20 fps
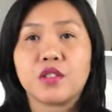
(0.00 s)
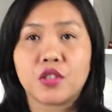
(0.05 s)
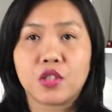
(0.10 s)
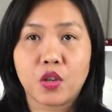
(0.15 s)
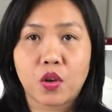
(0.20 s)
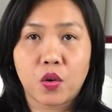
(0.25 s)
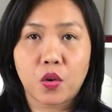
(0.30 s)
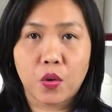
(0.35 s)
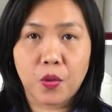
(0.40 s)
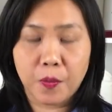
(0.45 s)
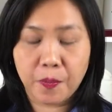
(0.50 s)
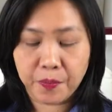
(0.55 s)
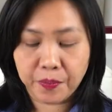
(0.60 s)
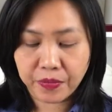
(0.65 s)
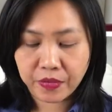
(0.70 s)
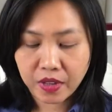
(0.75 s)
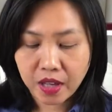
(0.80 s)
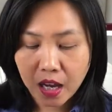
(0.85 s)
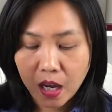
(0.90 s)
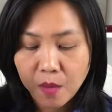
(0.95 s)
so
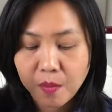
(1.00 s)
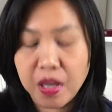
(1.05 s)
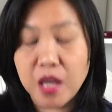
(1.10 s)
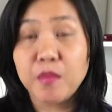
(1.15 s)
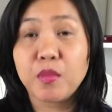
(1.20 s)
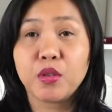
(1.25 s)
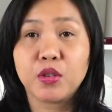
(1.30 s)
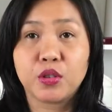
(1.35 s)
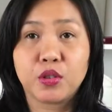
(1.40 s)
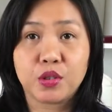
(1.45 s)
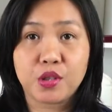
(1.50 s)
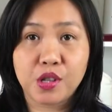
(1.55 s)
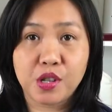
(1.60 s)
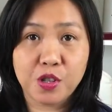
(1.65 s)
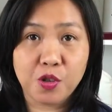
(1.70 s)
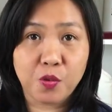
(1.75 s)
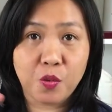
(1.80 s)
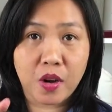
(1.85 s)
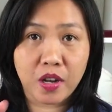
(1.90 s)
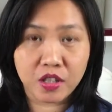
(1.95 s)
I'm able to
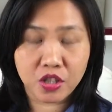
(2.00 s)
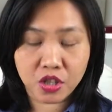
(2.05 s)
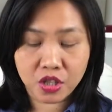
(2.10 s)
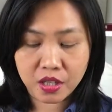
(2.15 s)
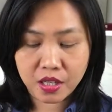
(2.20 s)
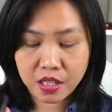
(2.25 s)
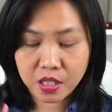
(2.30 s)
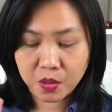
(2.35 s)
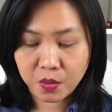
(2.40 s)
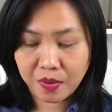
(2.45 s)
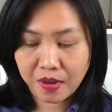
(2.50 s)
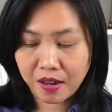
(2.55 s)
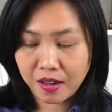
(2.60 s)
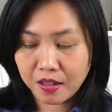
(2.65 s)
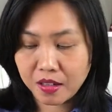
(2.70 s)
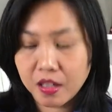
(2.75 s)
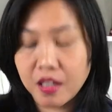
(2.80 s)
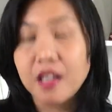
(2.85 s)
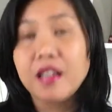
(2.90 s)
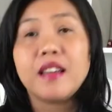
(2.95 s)
swatch this
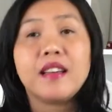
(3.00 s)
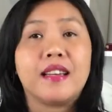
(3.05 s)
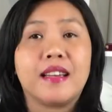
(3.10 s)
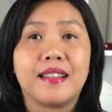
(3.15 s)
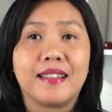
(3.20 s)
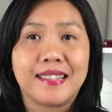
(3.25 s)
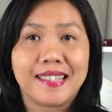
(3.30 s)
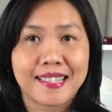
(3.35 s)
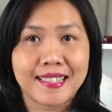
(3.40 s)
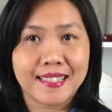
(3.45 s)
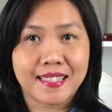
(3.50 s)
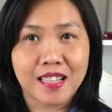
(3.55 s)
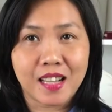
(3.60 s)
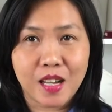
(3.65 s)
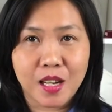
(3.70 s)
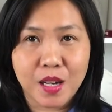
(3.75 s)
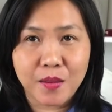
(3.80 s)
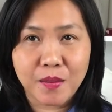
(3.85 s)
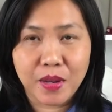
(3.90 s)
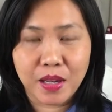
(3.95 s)
one this
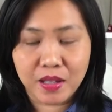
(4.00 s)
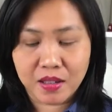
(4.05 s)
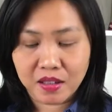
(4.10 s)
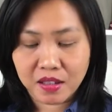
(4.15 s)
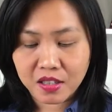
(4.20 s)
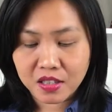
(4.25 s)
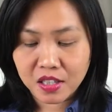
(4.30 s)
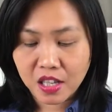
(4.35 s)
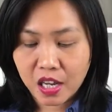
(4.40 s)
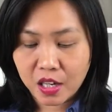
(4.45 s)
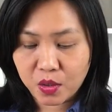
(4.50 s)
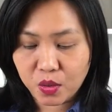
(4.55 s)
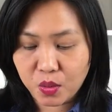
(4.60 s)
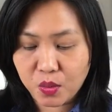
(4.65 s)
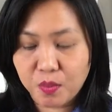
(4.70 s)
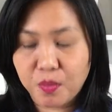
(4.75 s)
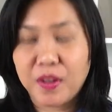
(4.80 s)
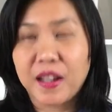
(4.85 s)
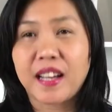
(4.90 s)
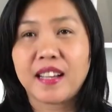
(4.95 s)
time because I
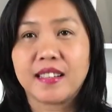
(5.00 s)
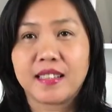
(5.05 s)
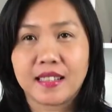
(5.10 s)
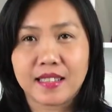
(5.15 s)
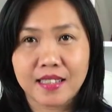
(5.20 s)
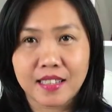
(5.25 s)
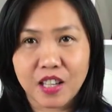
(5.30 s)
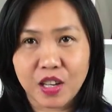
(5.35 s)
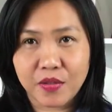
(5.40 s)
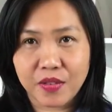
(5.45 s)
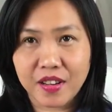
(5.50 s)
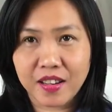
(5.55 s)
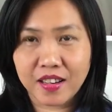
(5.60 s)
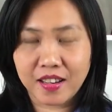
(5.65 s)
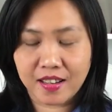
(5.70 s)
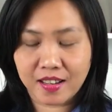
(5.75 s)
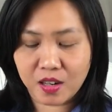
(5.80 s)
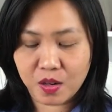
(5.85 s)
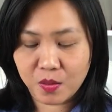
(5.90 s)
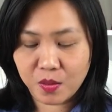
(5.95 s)
don't plan in
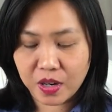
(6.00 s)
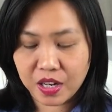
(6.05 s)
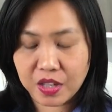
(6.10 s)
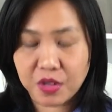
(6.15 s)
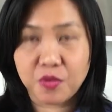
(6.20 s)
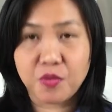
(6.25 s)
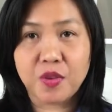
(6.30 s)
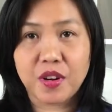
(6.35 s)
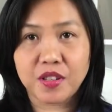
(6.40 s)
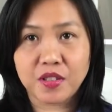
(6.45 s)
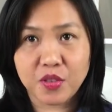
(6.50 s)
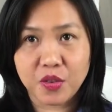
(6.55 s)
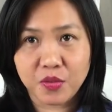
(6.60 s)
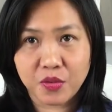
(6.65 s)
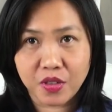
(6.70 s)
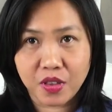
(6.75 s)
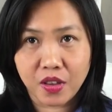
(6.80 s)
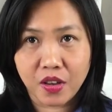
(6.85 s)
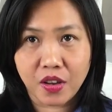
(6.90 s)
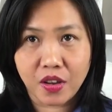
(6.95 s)
giving it away the rest of
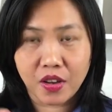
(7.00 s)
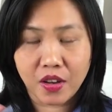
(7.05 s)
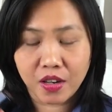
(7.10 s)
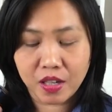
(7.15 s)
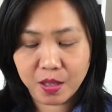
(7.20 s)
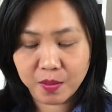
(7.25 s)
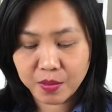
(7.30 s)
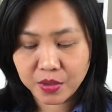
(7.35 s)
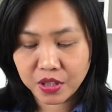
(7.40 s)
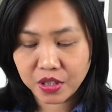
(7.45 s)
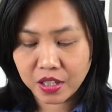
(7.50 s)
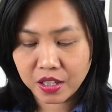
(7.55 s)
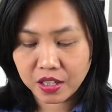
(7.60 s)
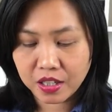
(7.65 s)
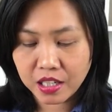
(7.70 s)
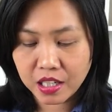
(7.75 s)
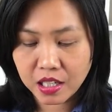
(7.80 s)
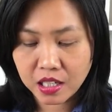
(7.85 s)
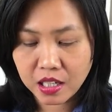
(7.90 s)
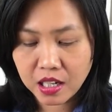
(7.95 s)
the
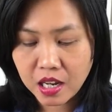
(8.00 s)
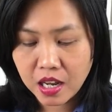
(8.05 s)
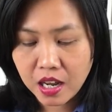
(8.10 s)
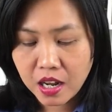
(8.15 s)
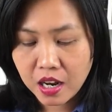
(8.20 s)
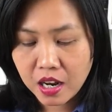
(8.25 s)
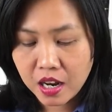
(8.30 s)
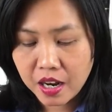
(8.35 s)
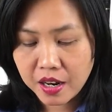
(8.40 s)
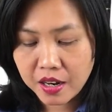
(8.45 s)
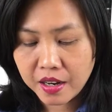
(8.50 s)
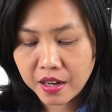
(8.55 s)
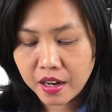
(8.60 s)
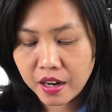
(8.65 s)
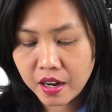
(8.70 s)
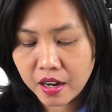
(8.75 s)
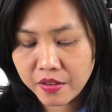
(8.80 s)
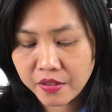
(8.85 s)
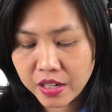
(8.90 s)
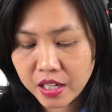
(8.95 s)
lipstick that I
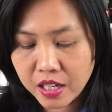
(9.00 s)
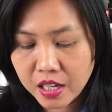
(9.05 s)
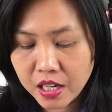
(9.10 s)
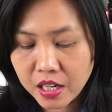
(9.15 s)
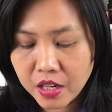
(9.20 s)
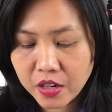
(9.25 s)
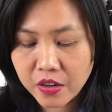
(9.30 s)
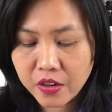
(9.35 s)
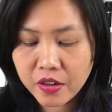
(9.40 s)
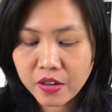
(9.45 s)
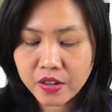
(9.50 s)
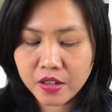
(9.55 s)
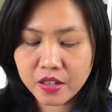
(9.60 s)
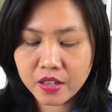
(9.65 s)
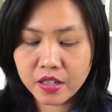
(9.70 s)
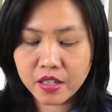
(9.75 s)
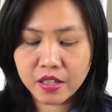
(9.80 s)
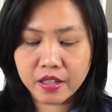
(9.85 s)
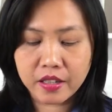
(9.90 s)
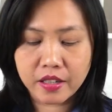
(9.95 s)
have it here
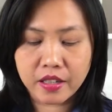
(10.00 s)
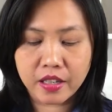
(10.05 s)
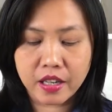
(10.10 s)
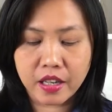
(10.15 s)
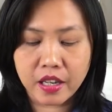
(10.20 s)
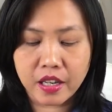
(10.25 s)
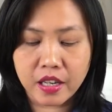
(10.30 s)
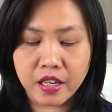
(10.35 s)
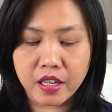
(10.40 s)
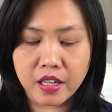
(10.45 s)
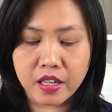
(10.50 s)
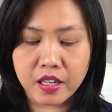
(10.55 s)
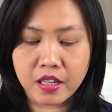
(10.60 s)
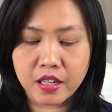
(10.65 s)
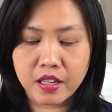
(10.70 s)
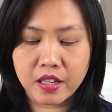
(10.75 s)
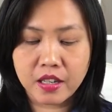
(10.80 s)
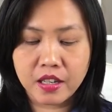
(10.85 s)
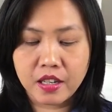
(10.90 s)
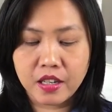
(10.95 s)
and
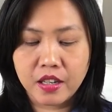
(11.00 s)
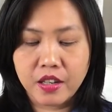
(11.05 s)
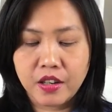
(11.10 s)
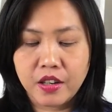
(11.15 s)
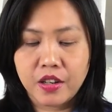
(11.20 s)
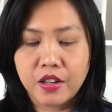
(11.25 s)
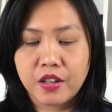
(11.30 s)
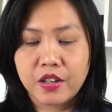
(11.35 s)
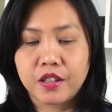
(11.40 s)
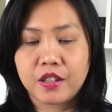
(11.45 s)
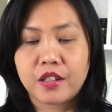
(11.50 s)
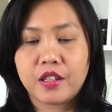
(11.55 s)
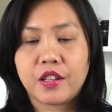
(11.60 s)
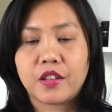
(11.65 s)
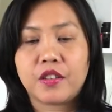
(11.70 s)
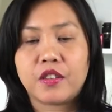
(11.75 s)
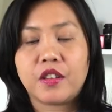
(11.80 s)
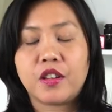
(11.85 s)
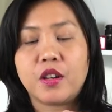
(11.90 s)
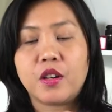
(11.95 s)

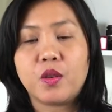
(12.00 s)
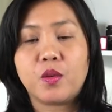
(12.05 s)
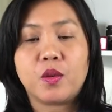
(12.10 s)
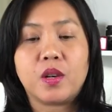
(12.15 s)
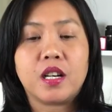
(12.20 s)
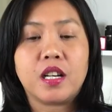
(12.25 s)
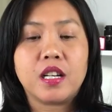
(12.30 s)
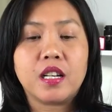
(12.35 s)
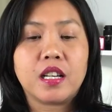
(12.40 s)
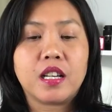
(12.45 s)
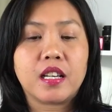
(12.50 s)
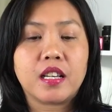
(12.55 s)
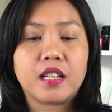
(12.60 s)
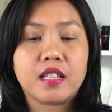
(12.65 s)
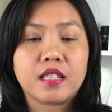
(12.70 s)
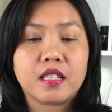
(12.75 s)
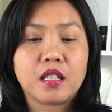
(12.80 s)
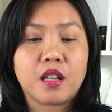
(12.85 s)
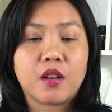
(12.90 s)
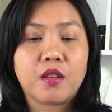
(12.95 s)
the third one
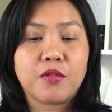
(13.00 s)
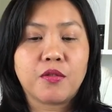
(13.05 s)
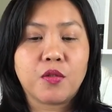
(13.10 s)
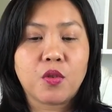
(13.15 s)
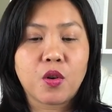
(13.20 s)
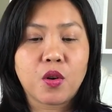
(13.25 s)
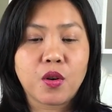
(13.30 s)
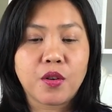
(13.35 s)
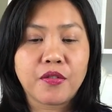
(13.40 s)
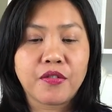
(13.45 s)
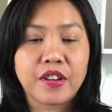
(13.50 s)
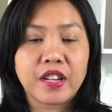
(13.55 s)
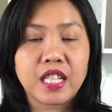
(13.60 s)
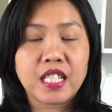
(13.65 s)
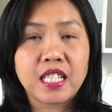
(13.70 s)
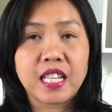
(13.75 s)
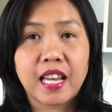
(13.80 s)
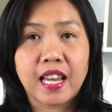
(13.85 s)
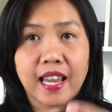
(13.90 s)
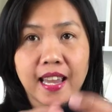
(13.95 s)
is
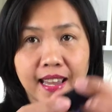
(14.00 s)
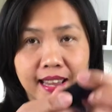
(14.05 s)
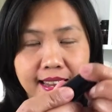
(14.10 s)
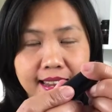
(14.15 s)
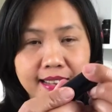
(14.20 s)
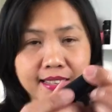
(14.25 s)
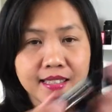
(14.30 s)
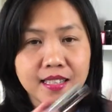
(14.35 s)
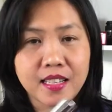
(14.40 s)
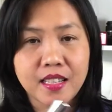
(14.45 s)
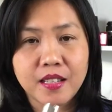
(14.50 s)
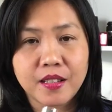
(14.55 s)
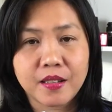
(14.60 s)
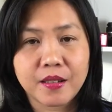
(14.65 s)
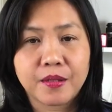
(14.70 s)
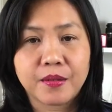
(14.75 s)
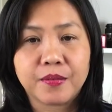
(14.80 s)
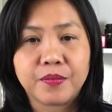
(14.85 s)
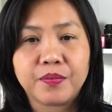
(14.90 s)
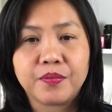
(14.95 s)
458
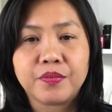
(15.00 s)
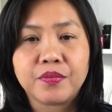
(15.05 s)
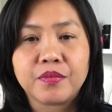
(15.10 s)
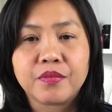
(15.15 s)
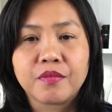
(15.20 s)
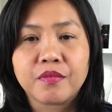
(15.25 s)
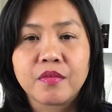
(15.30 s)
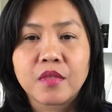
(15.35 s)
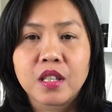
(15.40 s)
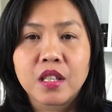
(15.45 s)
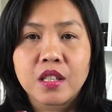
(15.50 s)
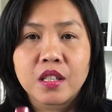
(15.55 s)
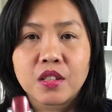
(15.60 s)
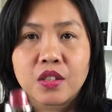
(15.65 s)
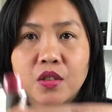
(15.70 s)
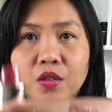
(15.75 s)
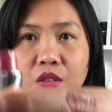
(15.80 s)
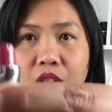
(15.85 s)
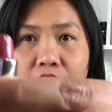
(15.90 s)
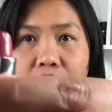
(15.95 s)

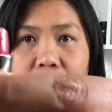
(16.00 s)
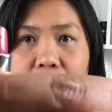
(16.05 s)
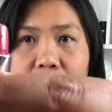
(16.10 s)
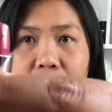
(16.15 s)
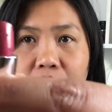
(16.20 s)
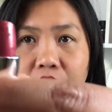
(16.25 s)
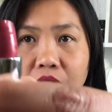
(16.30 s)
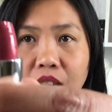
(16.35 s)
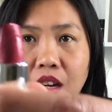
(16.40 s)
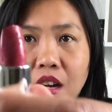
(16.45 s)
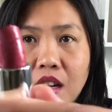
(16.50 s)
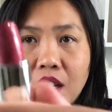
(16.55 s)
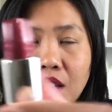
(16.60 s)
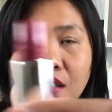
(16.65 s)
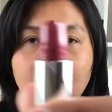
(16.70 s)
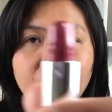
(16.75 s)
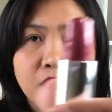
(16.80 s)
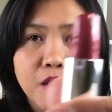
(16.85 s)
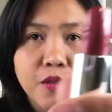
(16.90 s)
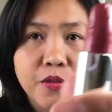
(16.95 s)
so this is the
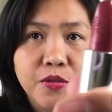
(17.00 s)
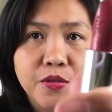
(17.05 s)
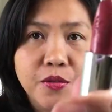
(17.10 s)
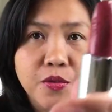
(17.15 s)
color of